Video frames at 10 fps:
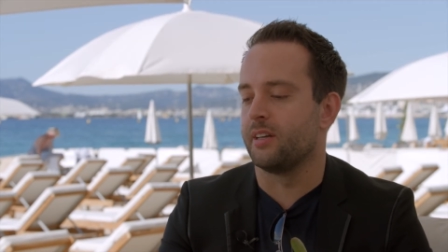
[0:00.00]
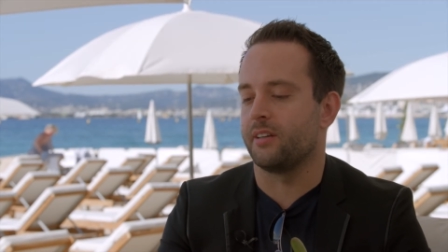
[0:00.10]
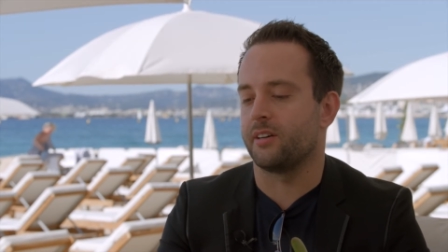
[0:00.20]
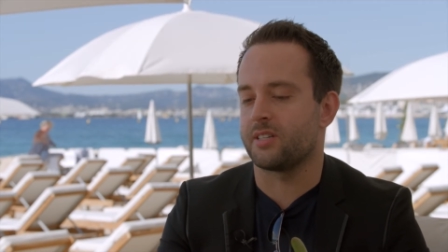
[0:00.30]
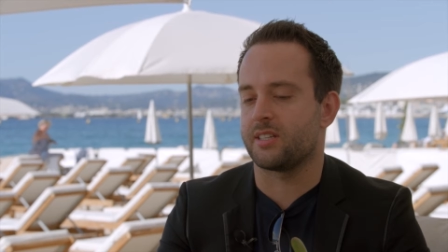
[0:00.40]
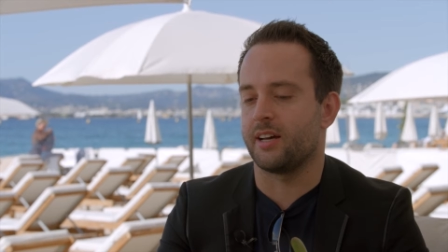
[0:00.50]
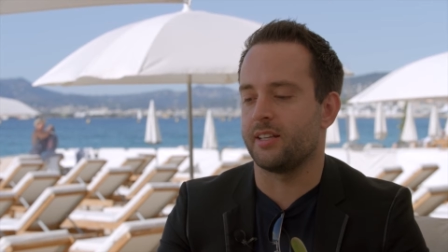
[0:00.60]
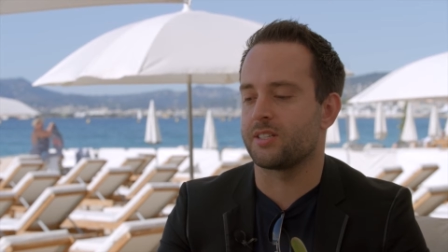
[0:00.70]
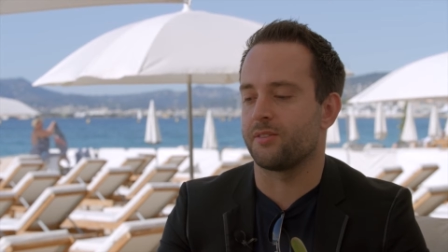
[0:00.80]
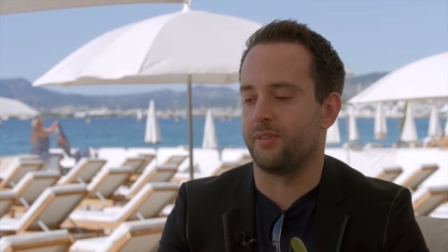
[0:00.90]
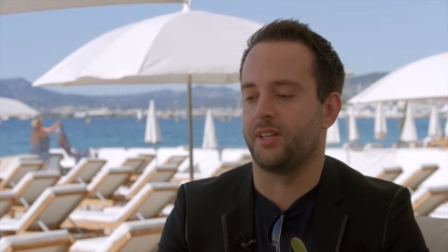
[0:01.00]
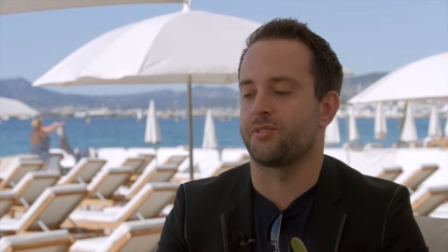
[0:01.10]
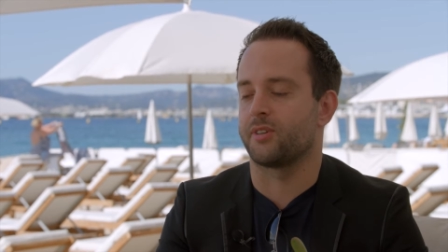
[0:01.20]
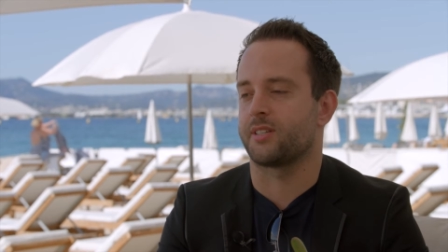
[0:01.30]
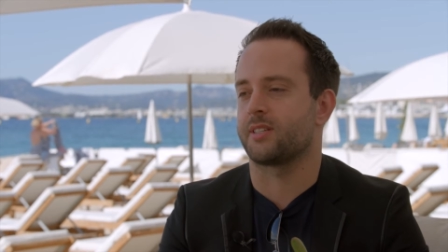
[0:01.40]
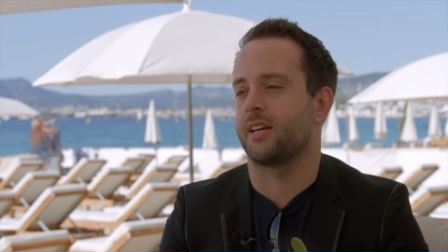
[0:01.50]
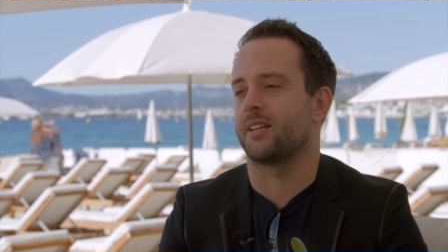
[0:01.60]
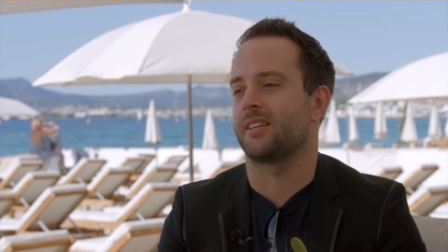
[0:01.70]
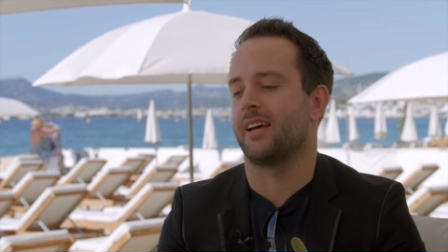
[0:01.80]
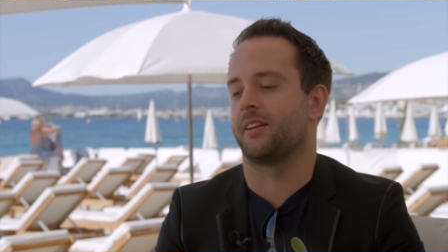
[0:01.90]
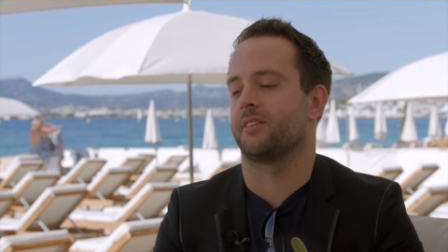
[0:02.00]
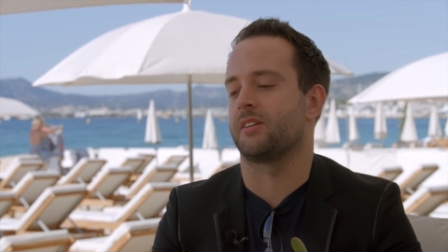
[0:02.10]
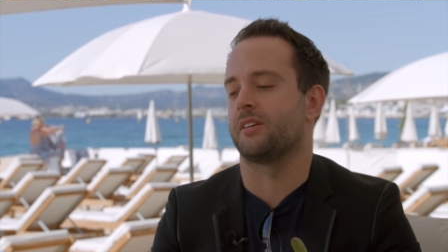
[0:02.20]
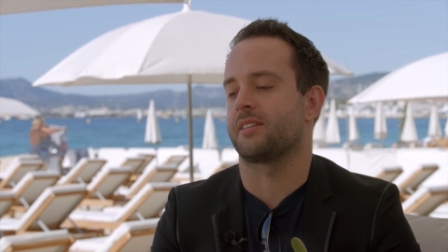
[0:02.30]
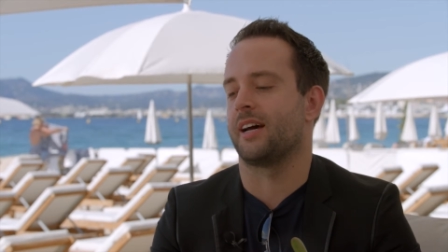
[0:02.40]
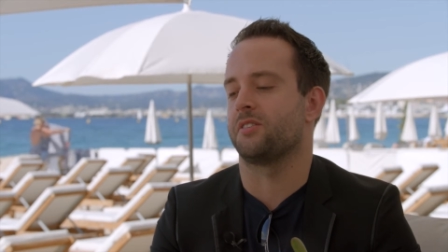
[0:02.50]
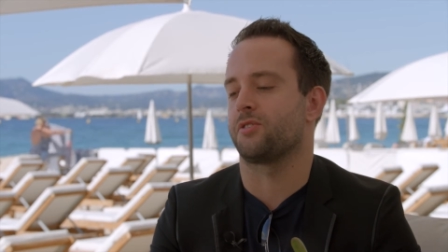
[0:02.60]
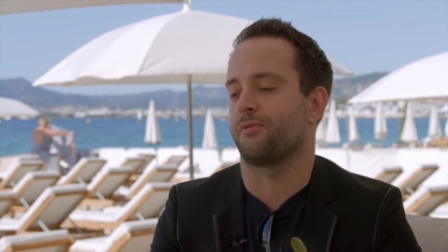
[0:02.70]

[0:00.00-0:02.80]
there are signs of interest and signs